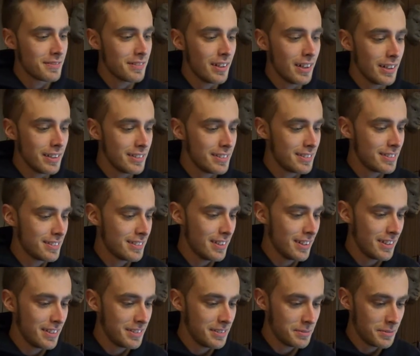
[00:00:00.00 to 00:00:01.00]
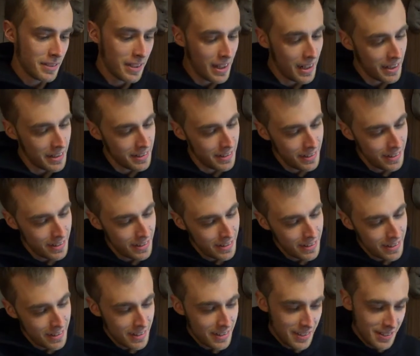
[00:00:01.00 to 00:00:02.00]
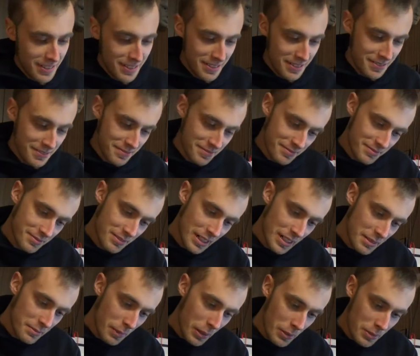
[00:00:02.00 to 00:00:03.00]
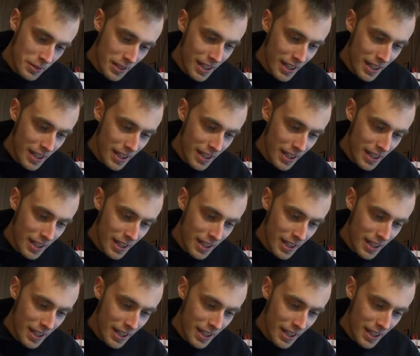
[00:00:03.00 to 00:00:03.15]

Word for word: Nice, nice. We got Rainbow